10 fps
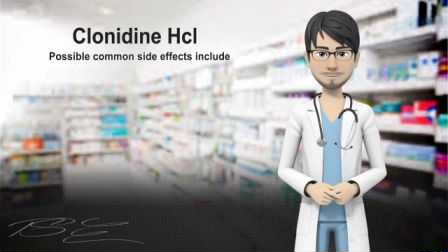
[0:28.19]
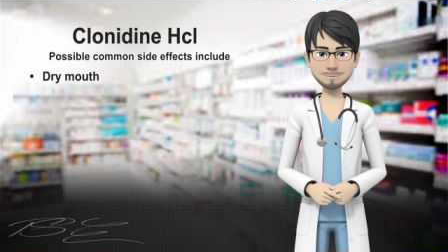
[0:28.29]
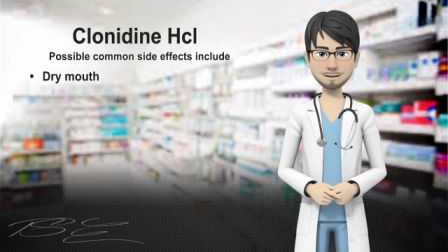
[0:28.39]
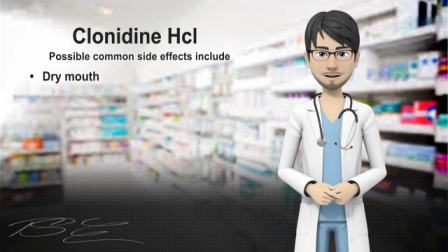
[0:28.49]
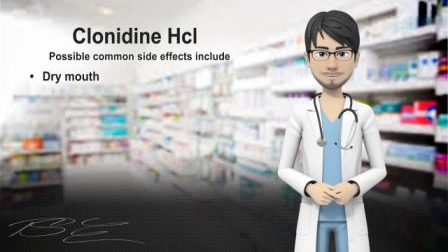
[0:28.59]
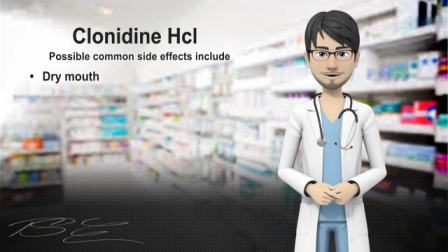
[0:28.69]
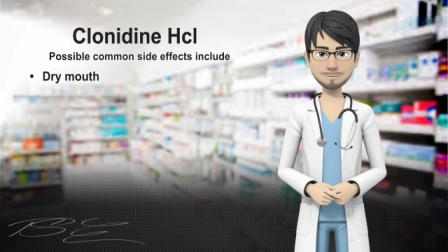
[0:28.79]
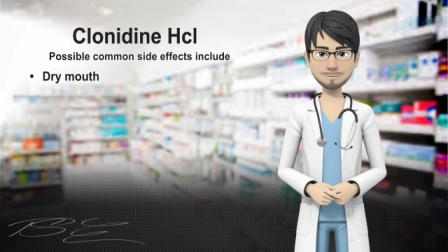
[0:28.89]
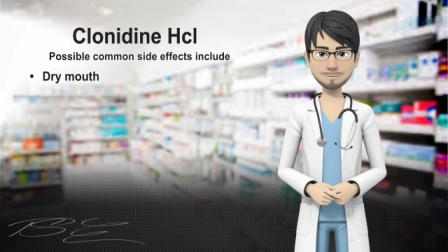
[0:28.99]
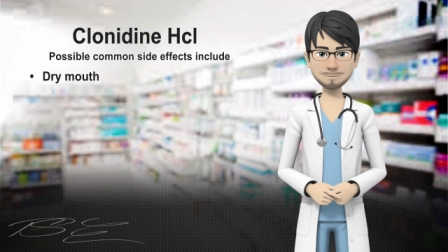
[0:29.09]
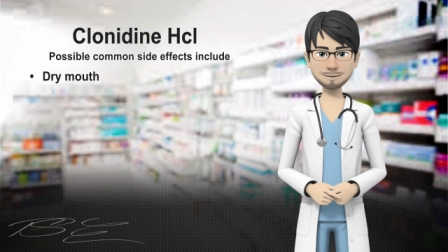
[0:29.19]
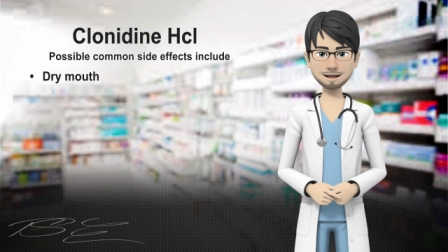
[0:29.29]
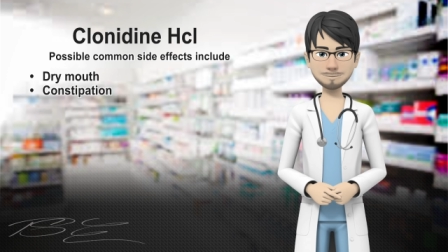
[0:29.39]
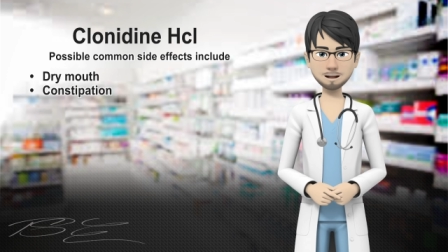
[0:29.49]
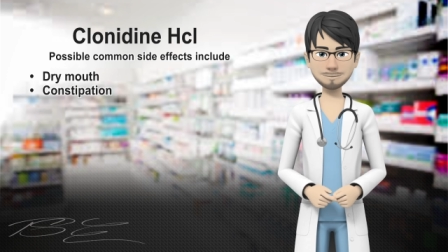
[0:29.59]
dry mouth,
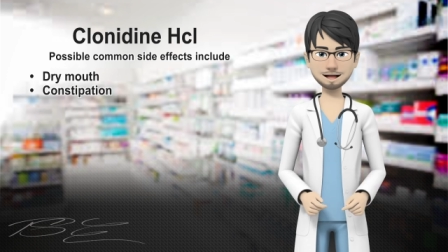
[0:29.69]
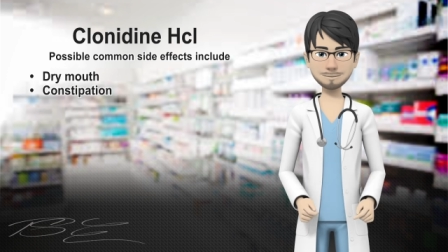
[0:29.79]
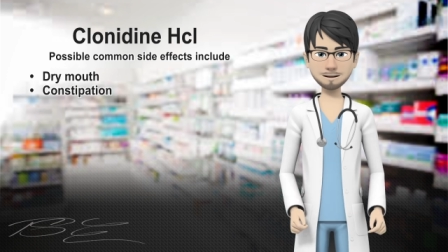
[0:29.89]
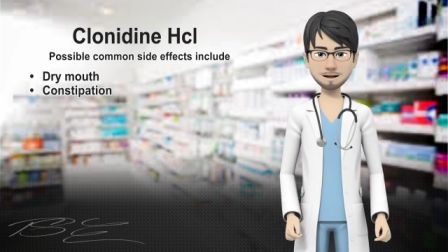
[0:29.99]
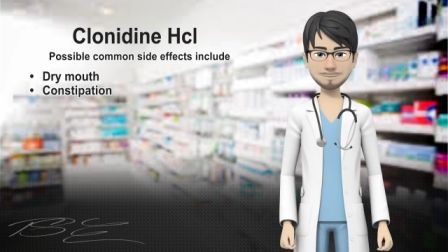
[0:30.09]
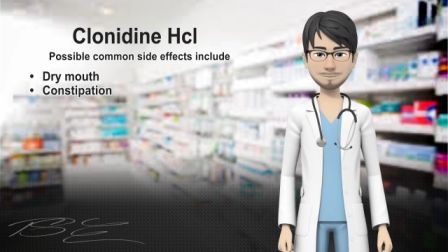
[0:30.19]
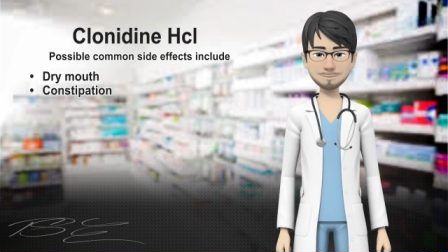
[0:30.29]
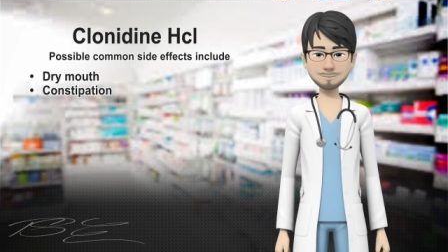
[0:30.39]
and constipation.